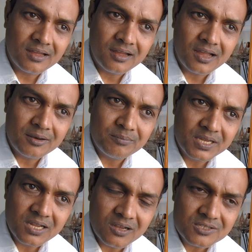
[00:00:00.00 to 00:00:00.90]
and
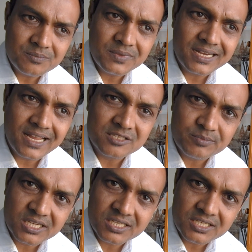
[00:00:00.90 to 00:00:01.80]
because of that
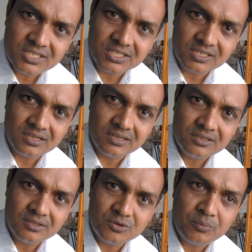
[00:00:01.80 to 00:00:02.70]
expectation
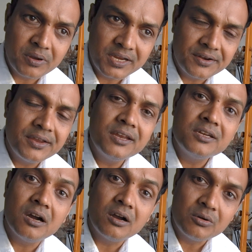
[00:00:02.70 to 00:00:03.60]
to
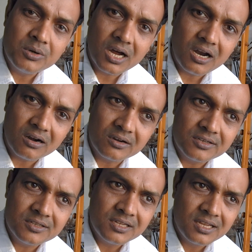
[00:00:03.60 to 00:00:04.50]
create a good
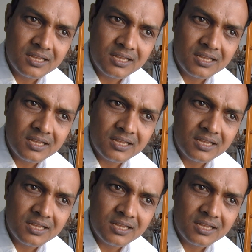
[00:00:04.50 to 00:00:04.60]
art